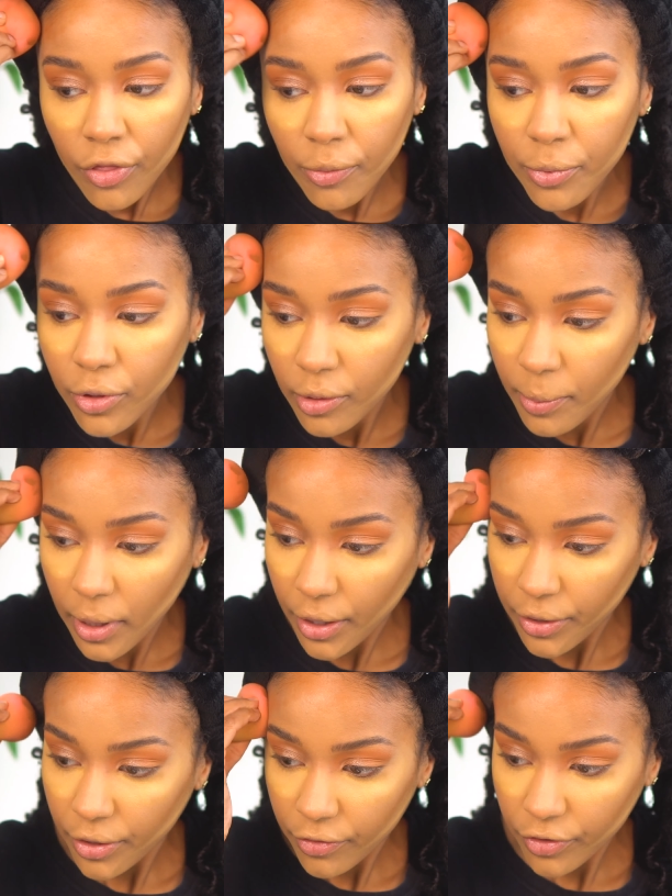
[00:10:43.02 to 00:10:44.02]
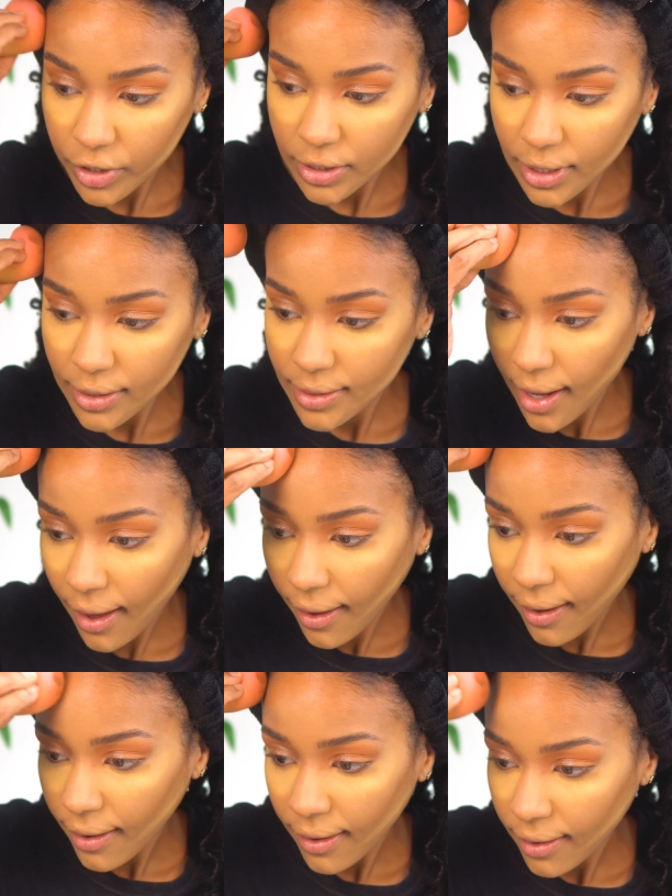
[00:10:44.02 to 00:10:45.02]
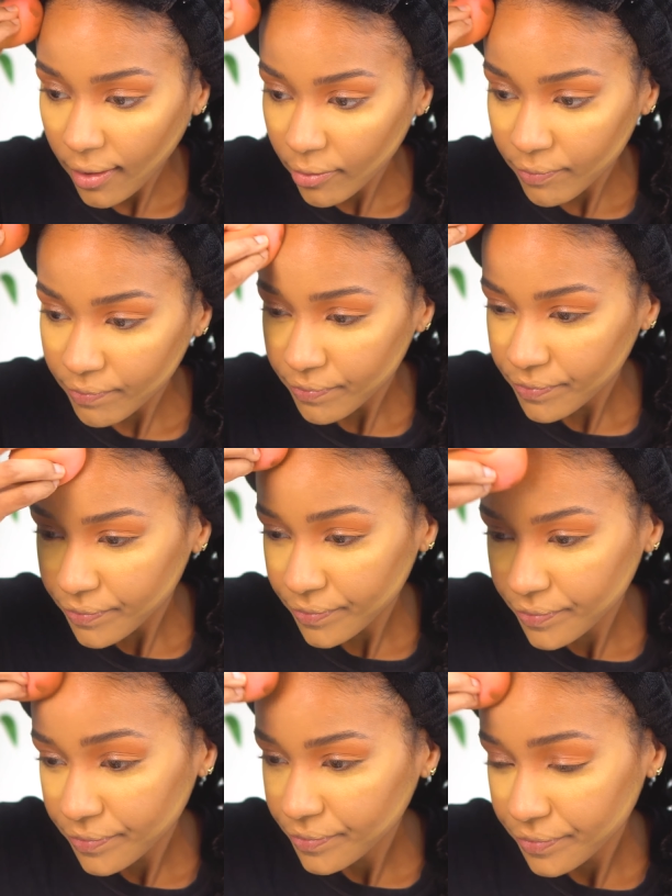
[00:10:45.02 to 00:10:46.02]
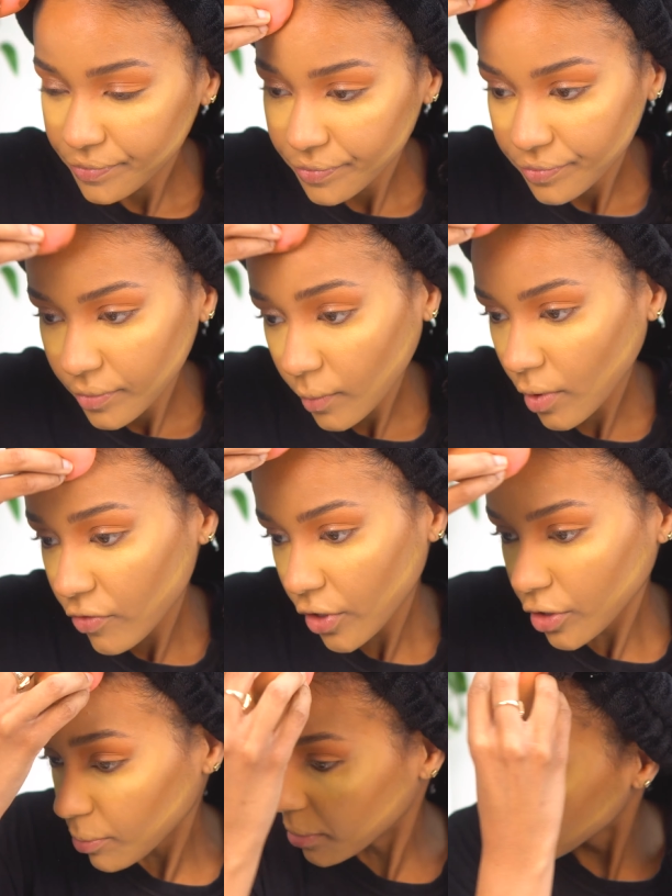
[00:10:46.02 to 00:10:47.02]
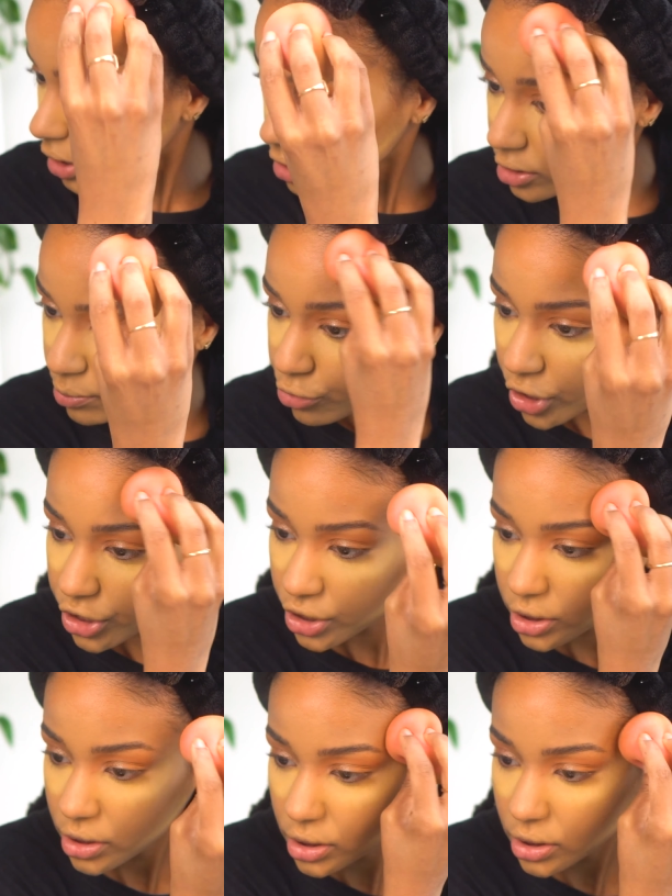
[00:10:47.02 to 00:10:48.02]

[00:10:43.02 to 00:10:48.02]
the beauty blender for today. I feel like the brushes